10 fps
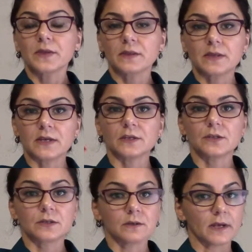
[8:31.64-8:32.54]
the
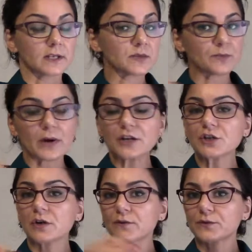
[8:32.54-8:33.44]

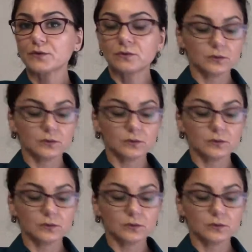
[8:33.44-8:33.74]
expression of